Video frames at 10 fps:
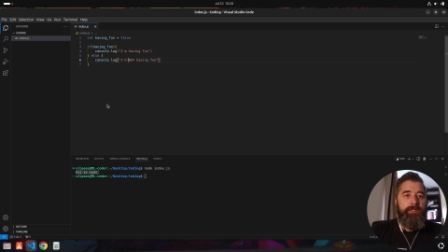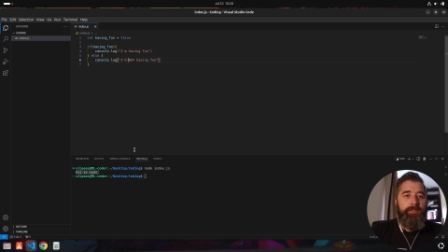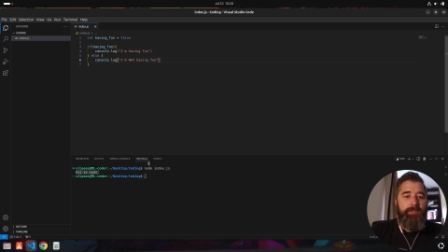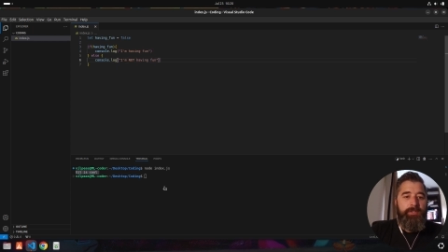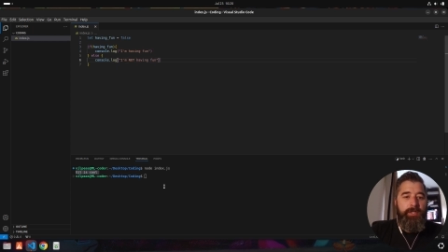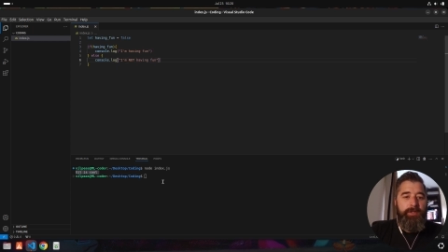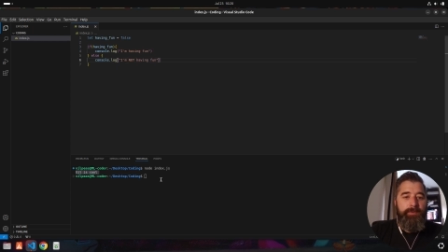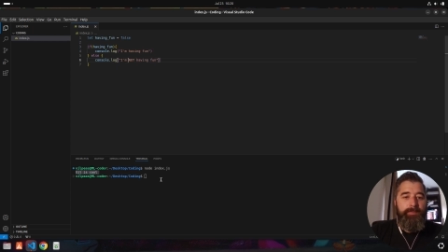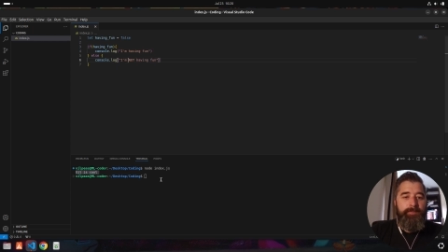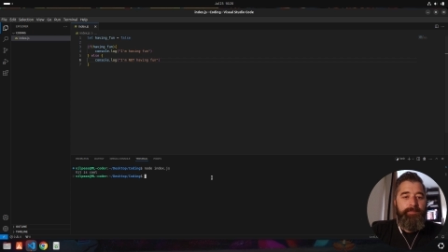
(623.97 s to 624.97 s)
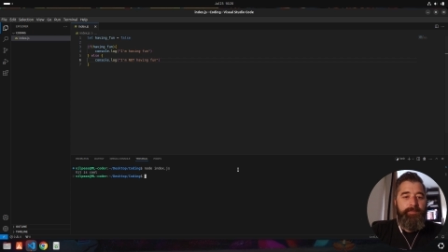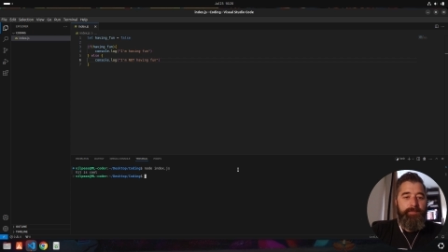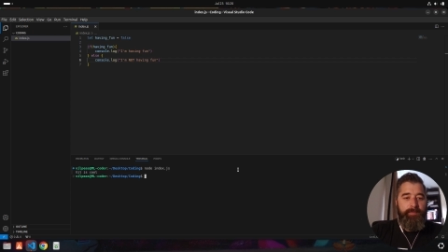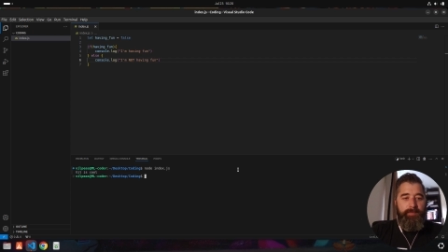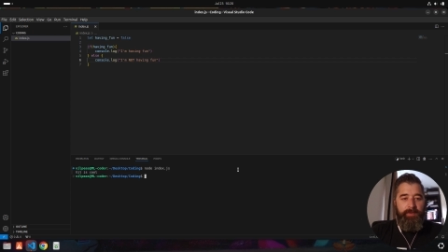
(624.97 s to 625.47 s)
So,
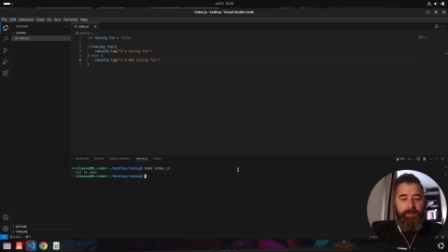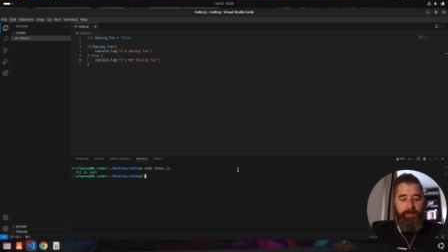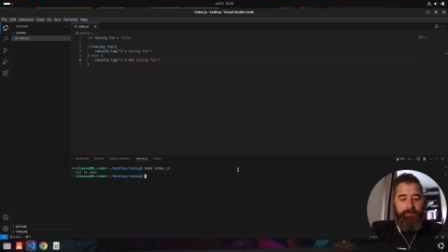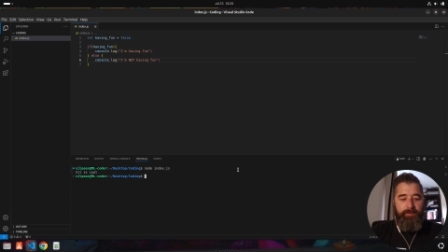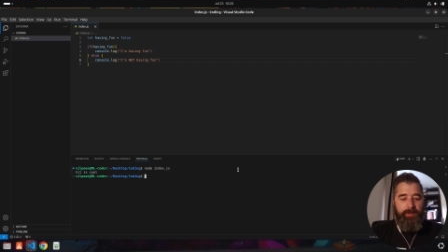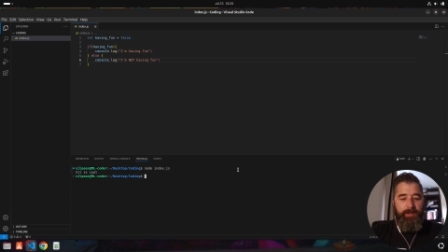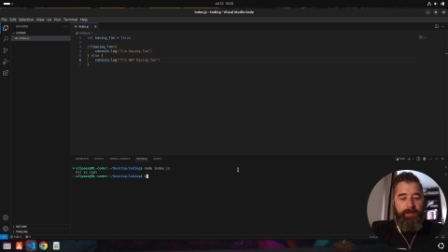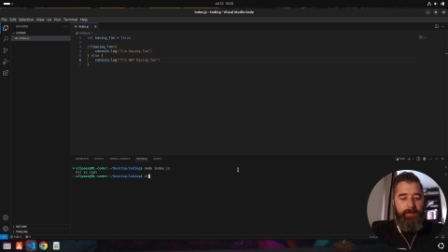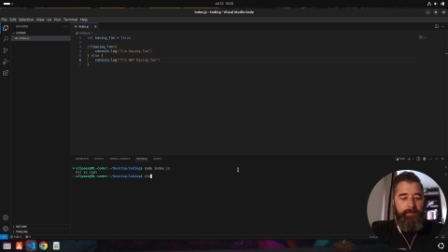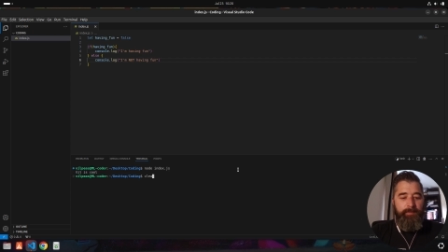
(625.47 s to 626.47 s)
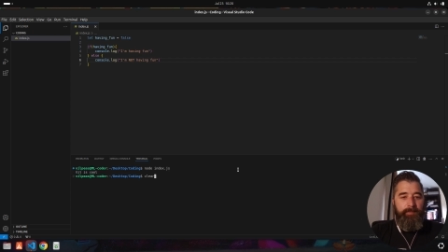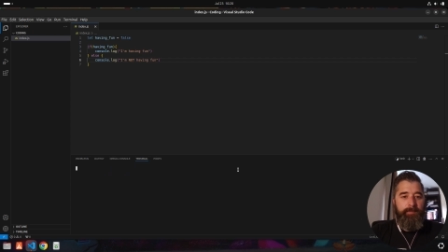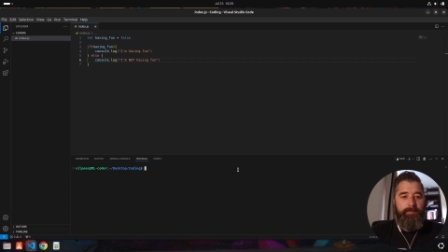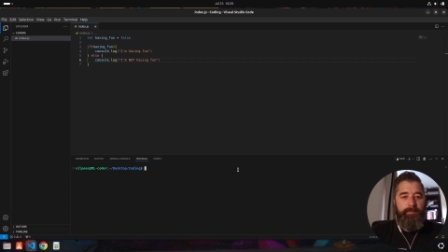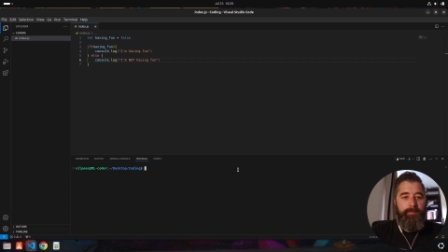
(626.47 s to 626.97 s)
if we
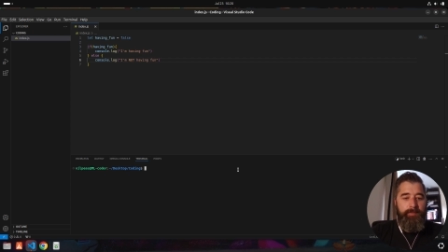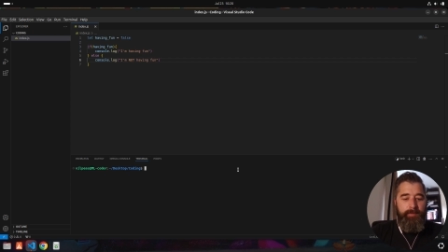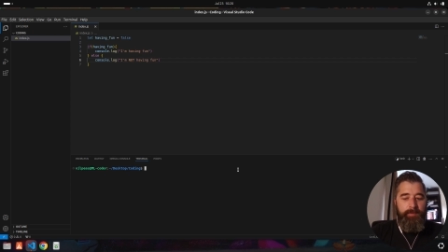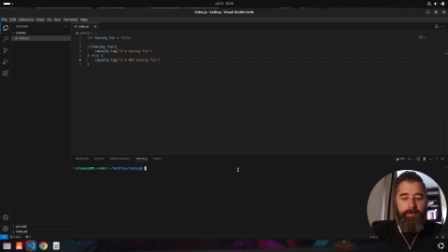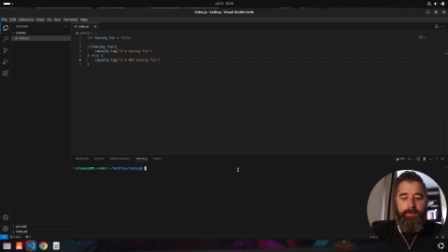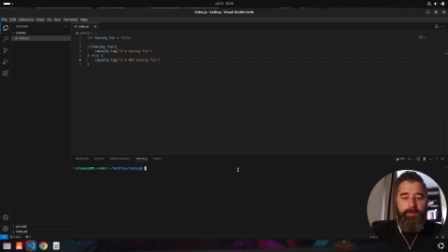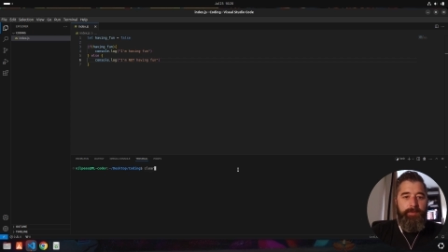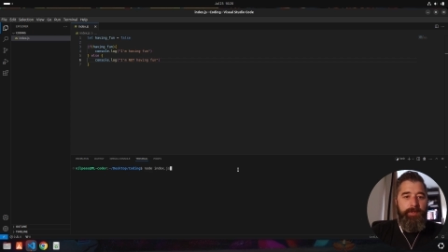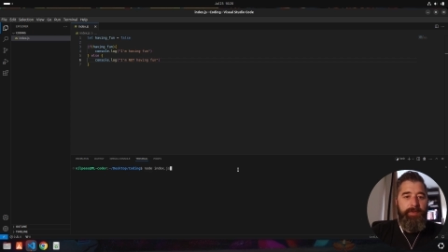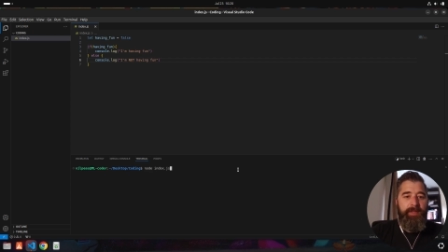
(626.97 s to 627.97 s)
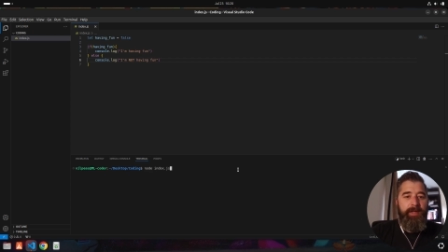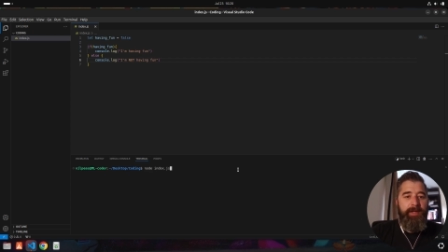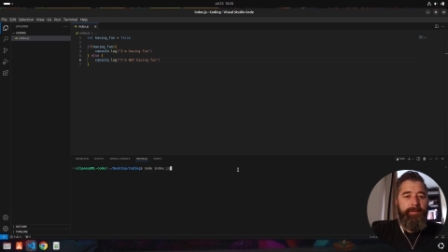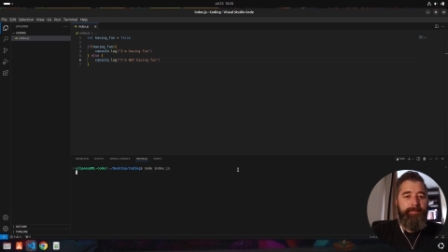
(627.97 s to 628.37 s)
run that,